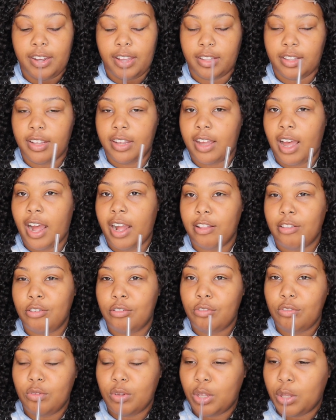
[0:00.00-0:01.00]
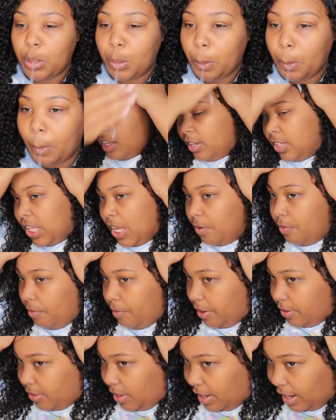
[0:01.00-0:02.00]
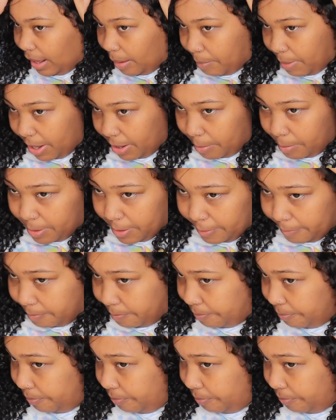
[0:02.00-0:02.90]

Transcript: like the Hot Tools one. That one works a lot better, but